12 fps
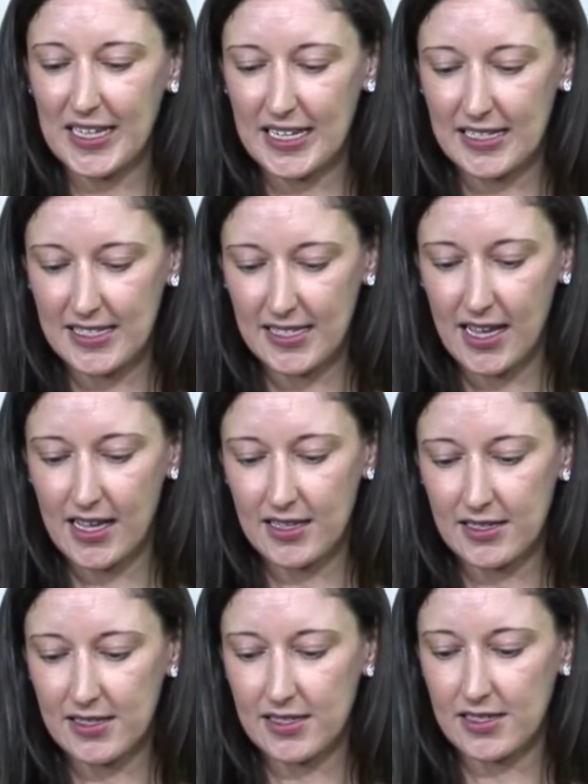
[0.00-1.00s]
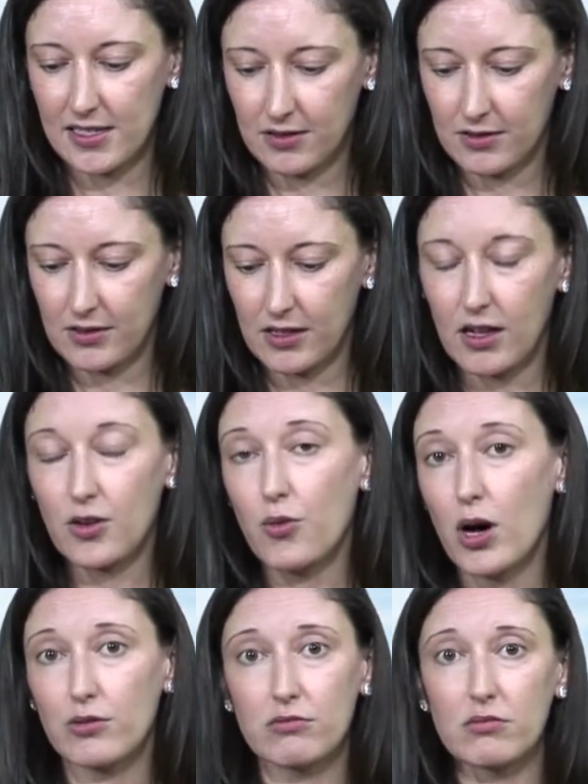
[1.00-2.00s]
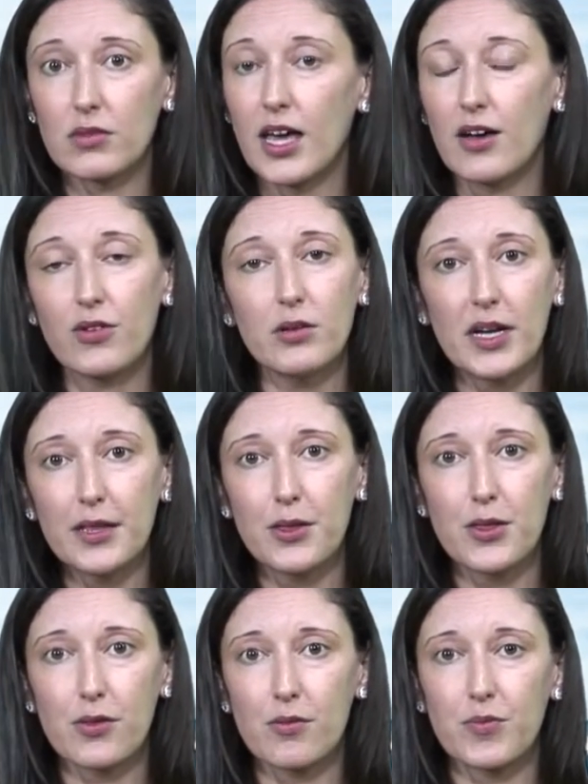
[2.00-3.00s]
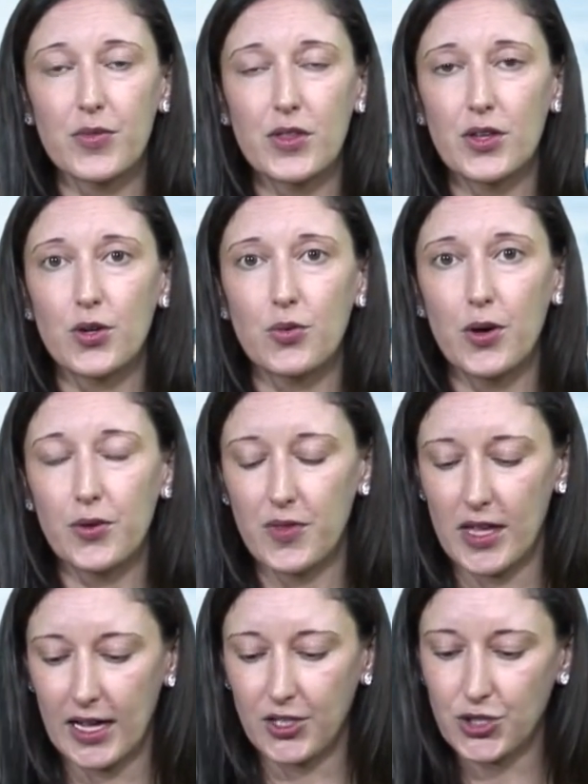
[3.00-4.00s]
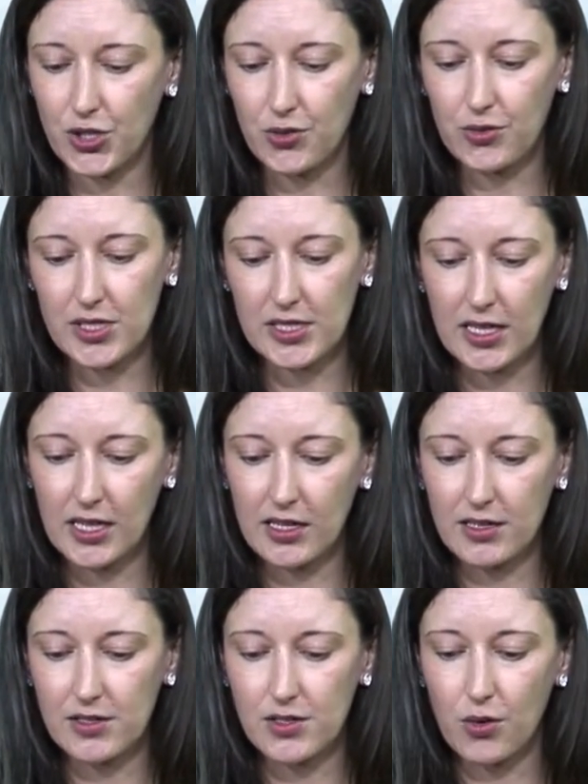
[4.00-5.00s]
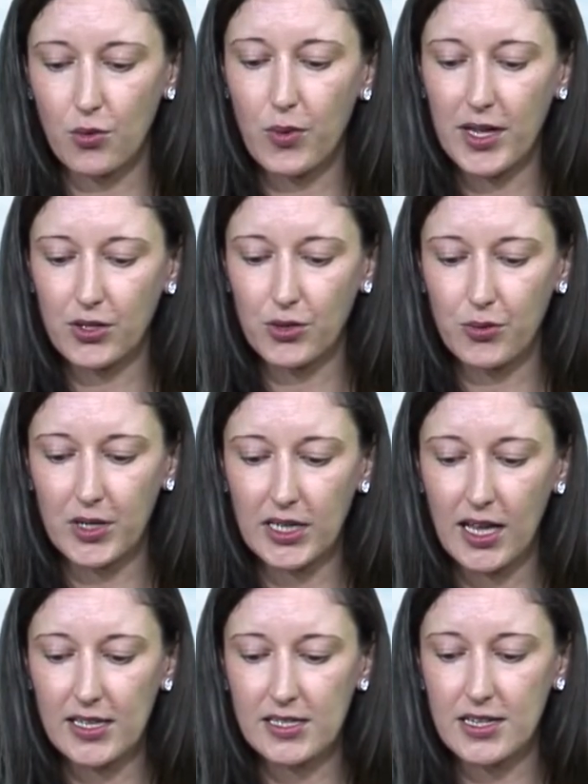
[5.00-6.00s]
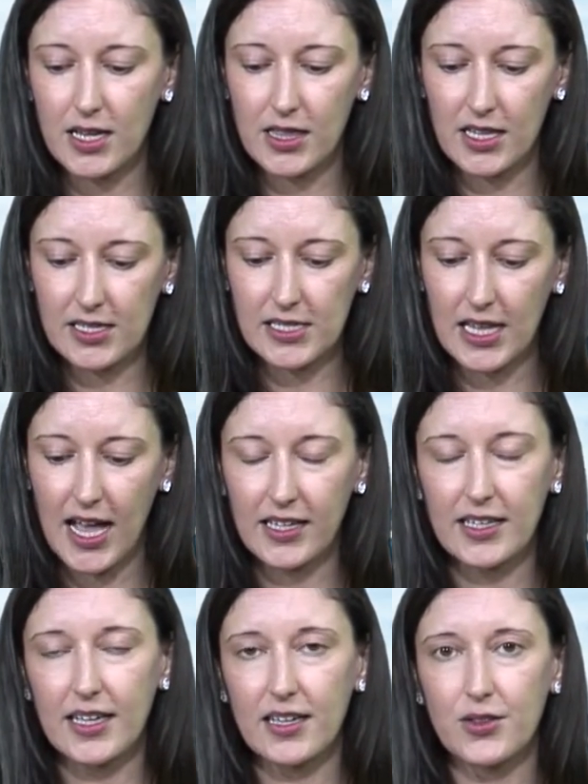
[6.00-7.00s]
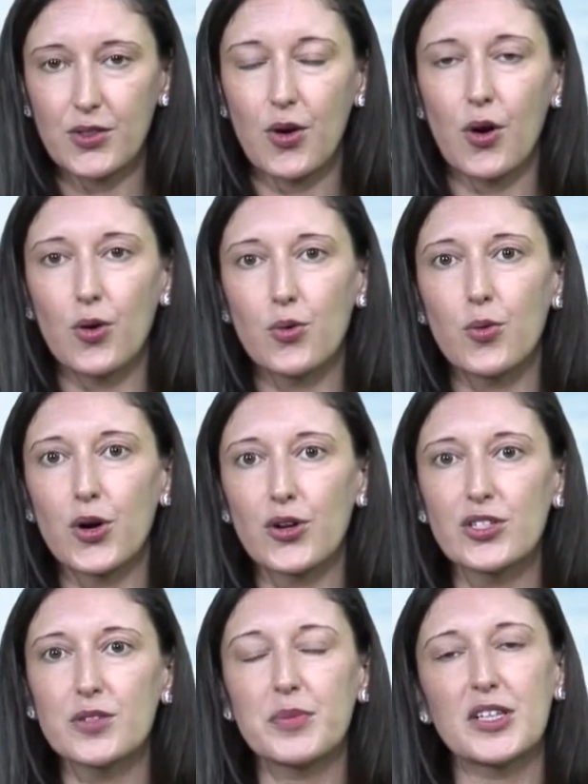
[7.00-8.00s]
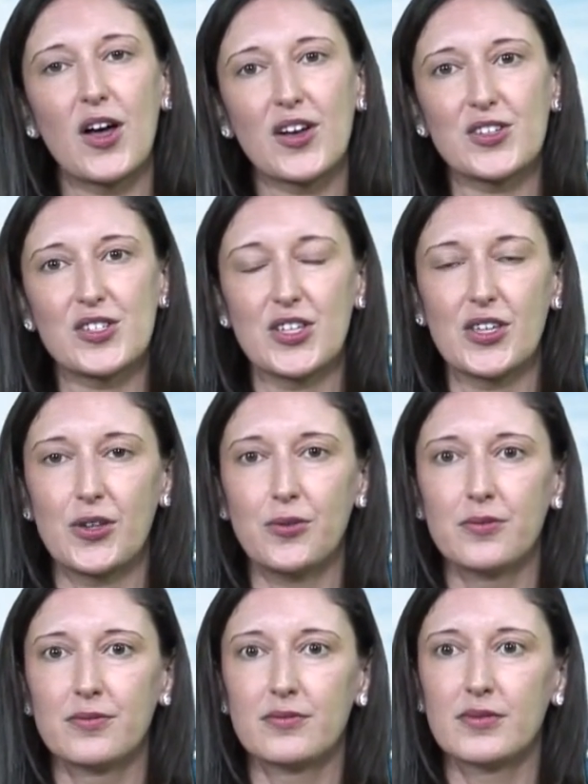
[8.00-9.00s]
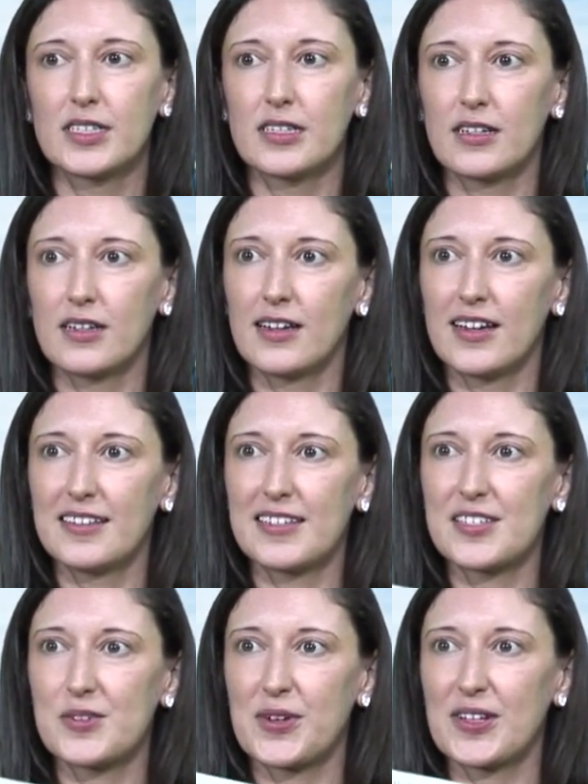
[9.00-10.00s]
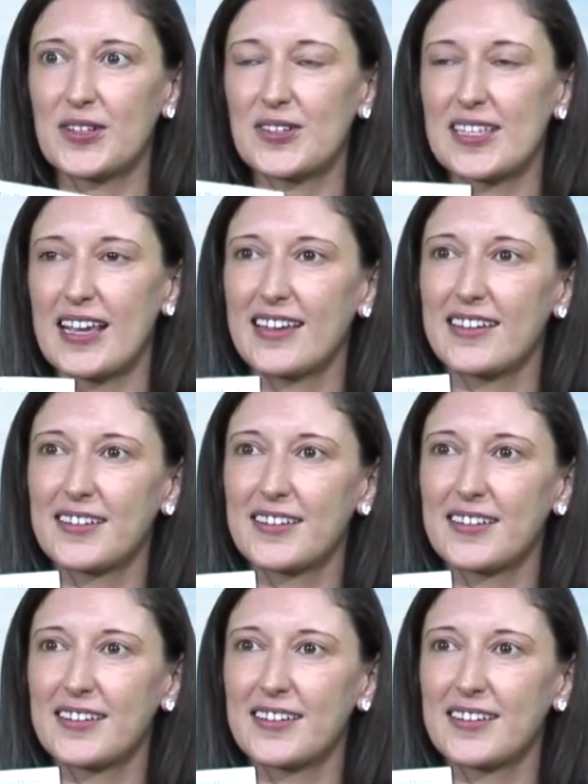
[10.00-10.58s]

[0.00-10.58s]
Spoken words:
It says a quote every month. The quote that I chose is, "When you realize nothing is lacking, the whole world belongs to you." And this is what it looks like.